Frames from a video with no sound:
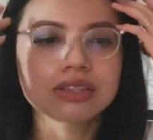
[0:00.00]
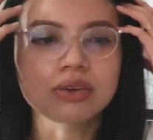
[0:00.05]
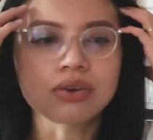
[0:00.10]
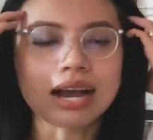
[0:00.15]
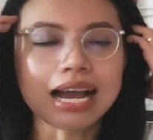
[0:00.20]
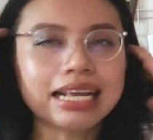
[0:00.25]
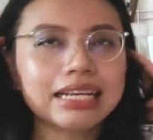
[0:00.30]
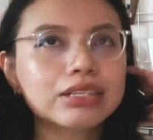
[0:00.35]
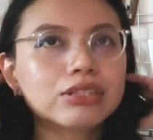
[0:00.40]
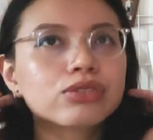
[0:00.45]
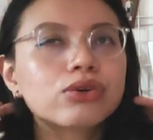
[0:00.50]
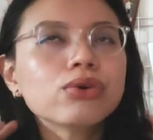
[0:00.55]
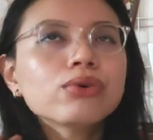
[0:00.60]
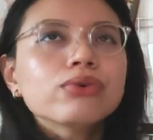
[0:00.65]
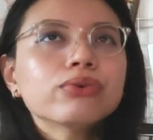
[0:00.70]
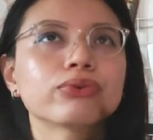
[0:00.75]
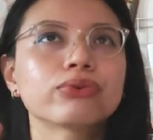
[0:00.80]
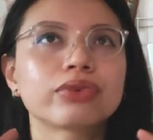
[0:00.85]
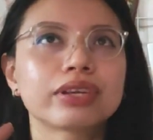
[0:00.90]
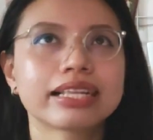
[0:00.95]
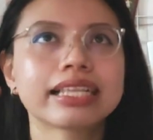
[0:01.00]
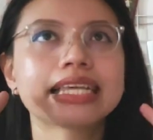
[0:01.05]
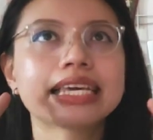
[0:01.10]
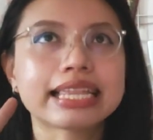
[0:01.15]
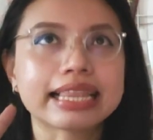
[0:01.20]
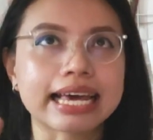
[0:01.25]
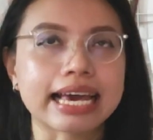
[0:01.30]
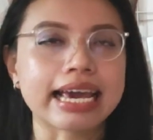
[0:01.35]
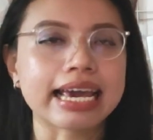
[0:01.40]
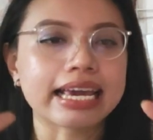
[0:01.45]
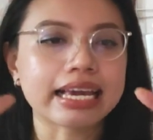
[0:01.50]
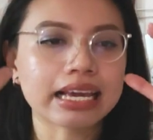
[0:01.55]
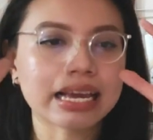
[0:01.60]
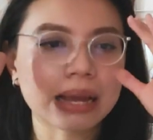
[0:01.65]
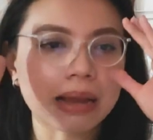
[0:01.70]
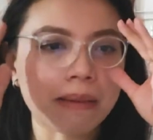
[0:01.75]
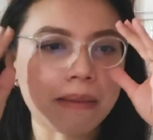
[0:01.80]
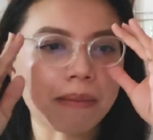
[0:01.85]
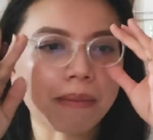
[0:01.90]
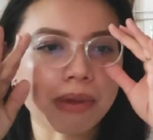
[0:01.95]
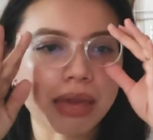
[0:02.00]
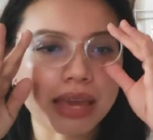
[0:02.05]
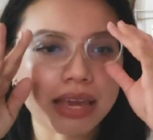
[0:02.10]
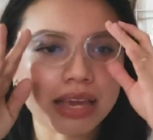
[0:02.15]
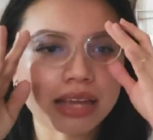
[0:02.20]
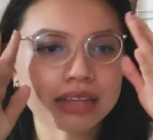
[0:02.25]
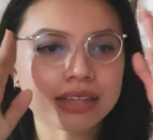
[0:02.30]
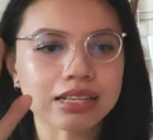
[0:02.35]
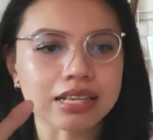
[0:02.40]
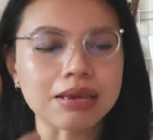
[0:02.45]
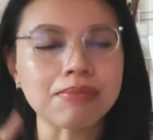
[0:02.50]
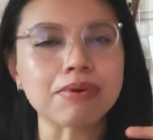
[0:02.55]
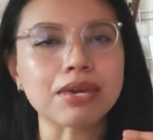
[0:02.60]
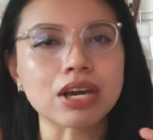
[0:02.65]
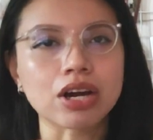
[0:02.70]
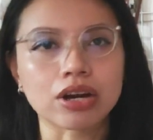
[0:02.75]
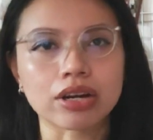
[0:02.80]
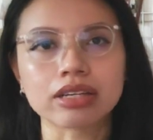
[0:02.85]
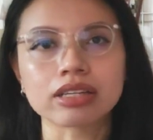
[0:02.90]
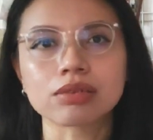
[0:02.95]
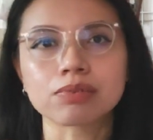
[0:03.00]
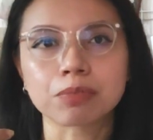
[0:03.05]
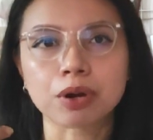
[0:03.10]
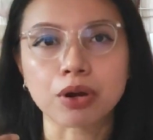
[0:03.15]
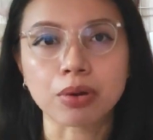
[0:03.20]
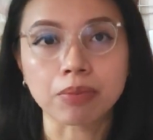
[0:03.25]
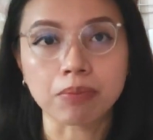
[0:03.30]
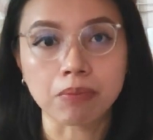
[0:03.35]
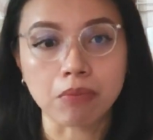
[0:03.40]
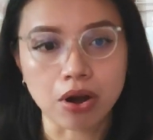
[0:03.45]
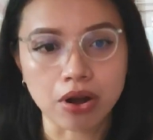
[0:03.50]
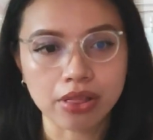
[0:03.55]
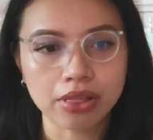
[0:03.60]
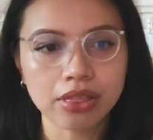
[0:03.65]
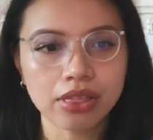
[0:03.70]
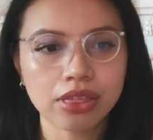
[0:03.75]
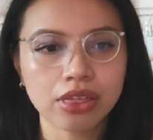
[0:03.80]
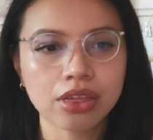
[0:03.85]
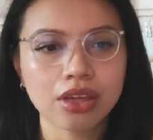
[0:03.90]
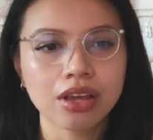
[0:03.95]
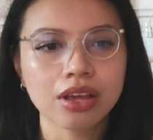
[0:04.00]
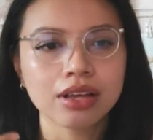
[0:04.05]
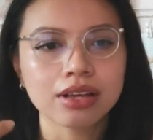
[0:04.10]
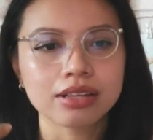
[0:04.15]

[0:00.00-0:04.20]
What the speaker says: So I don't really like making TBRs per month,